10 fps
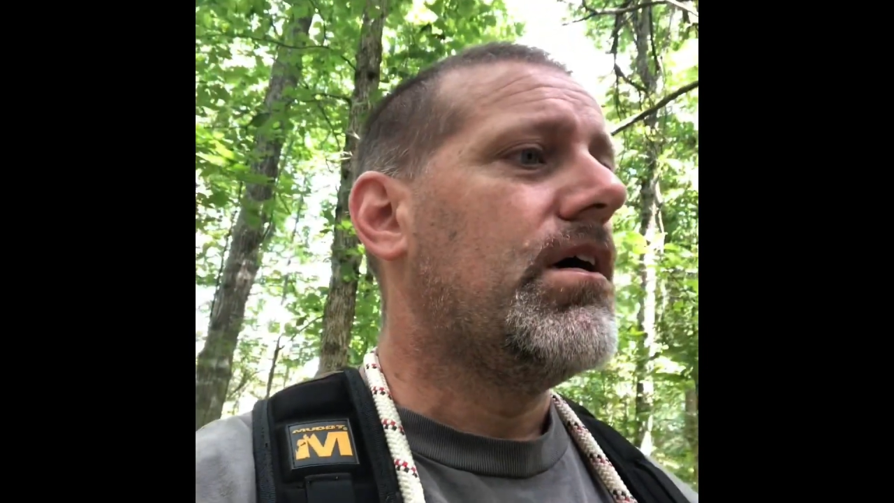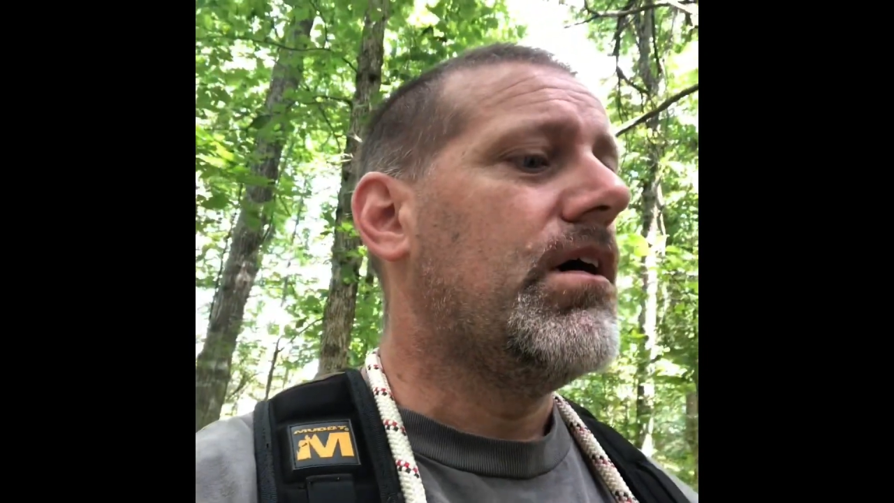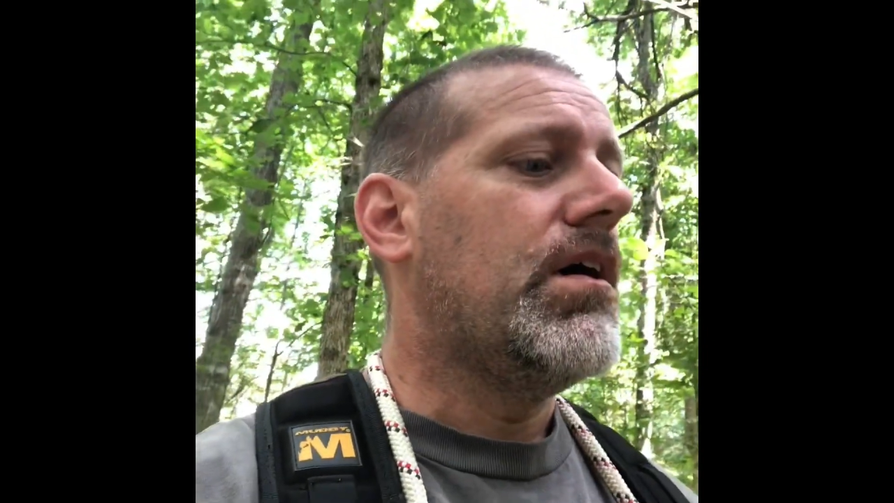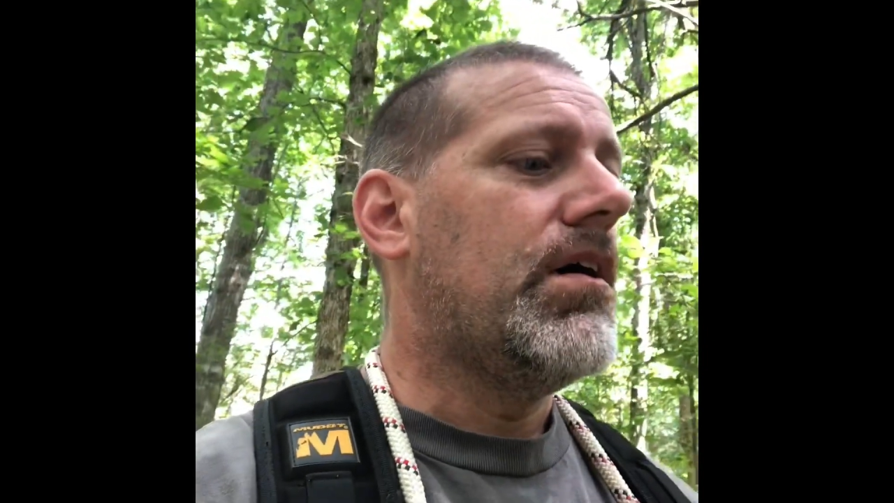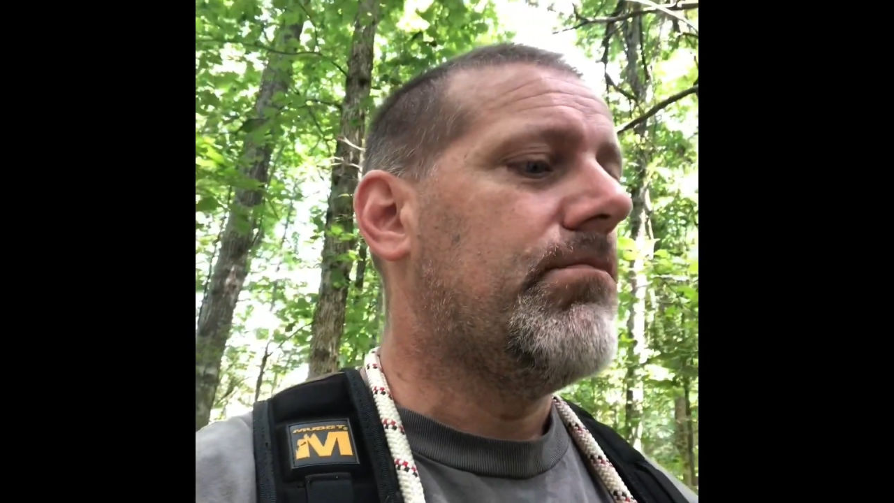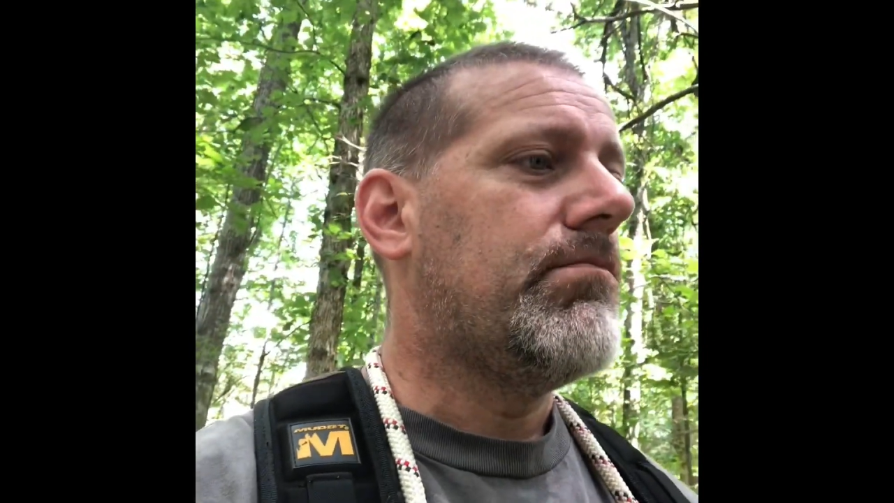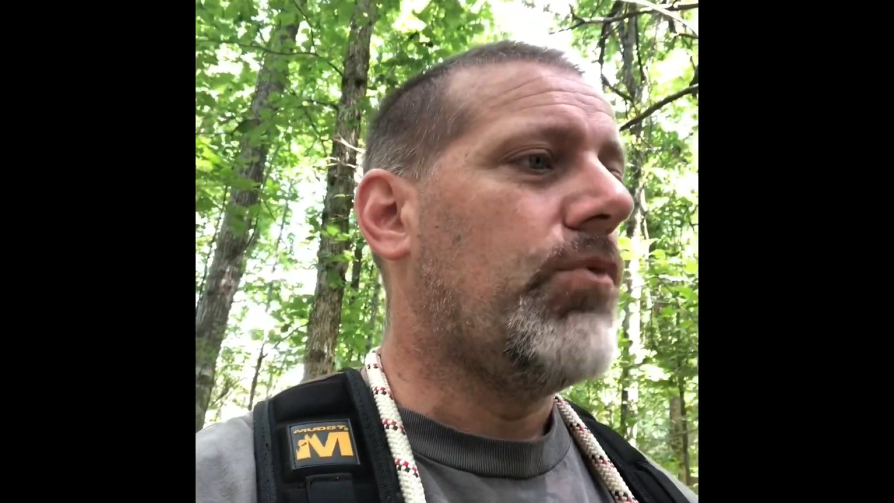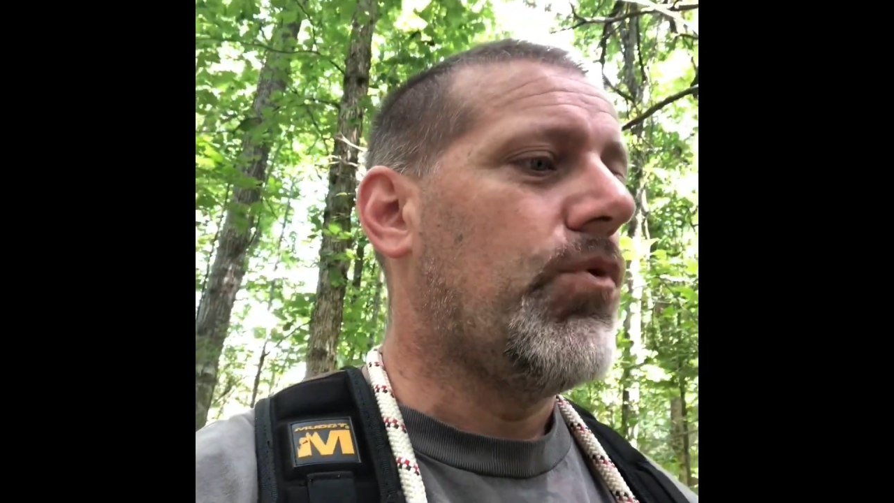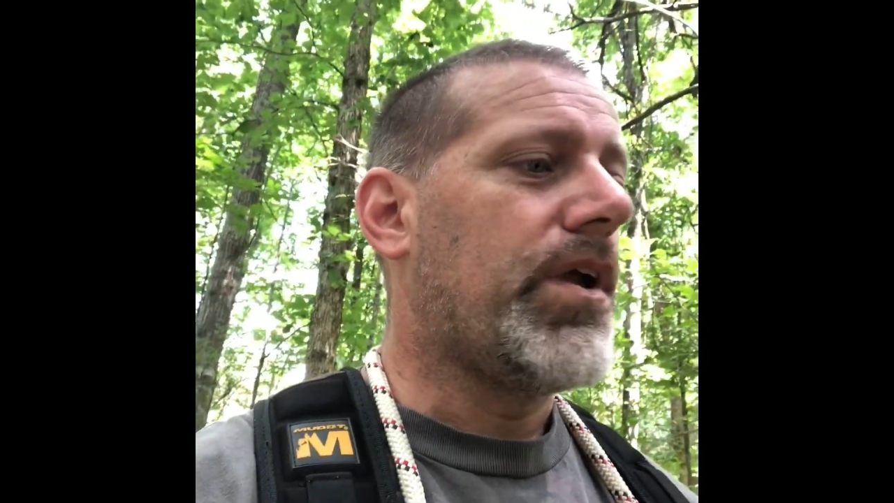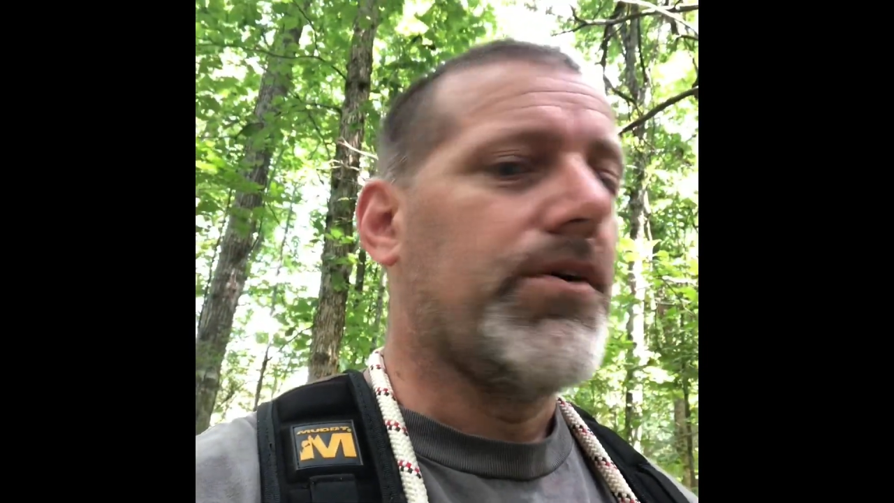Um,
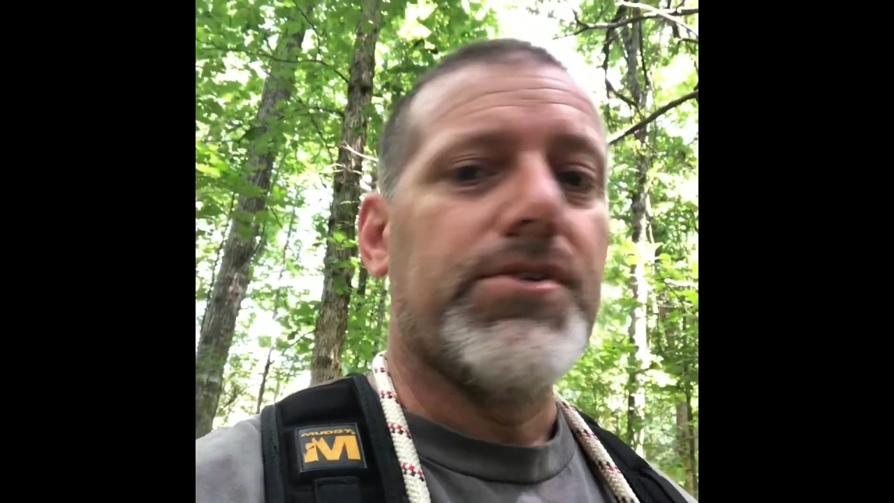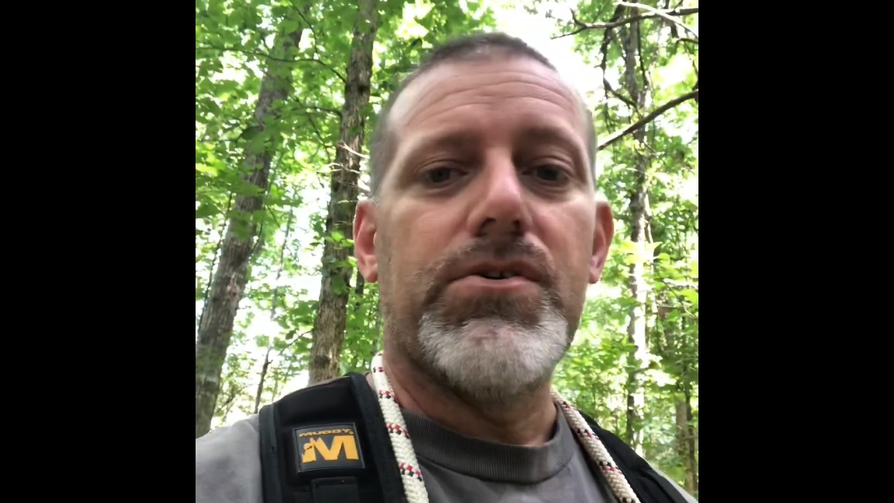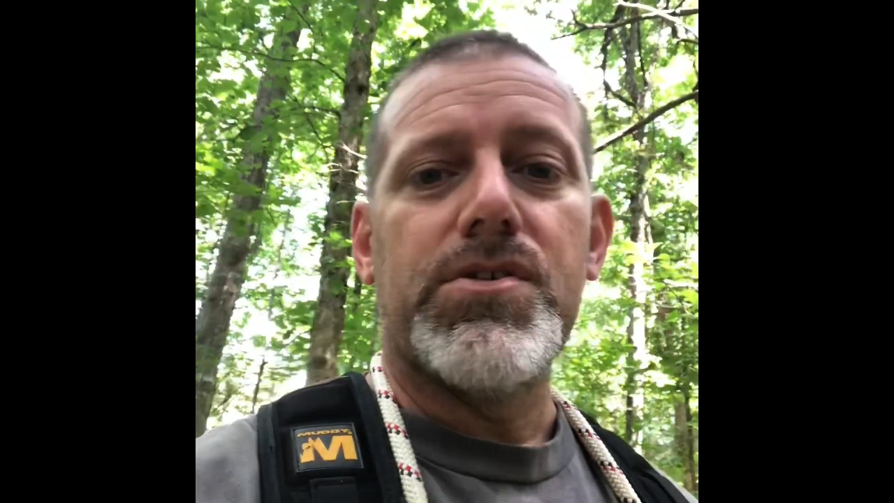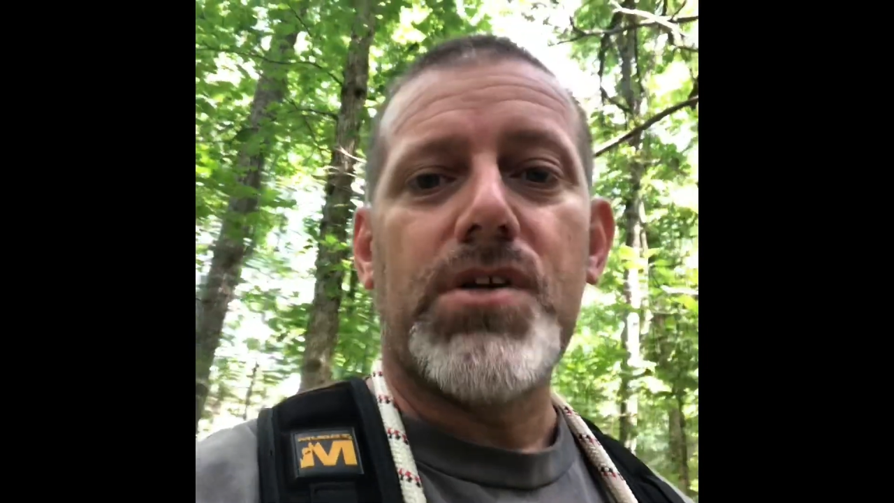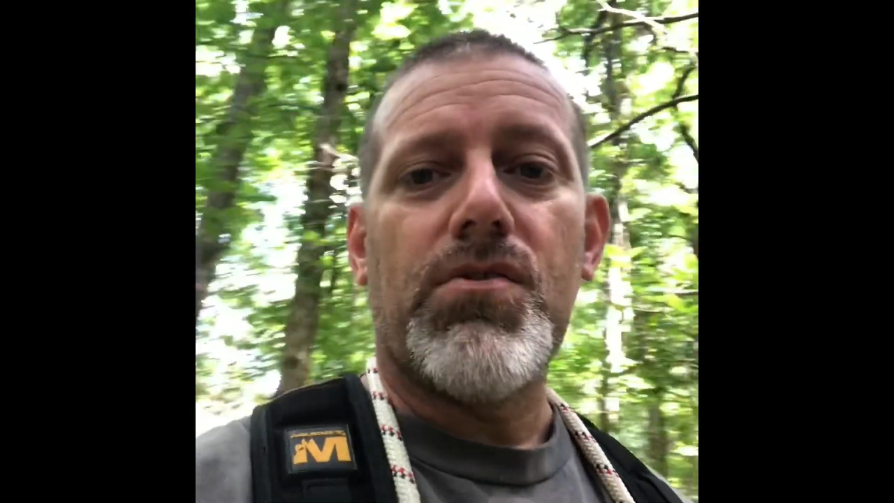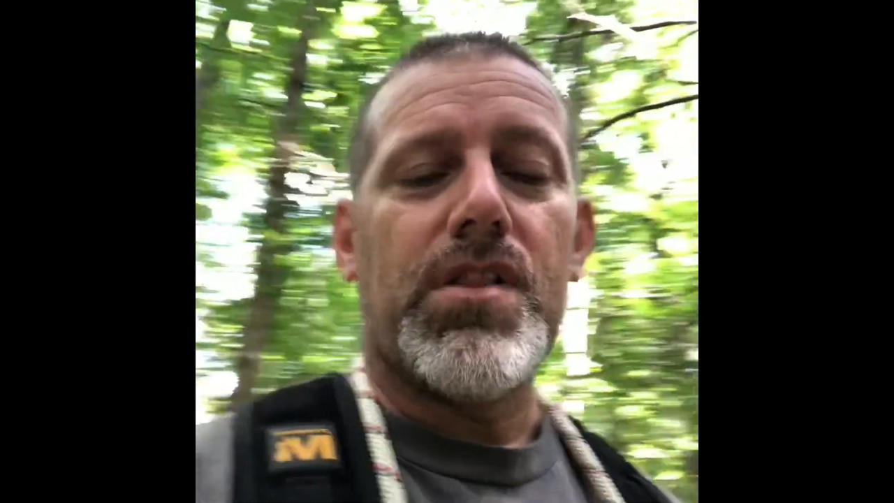but what I'll do is I'll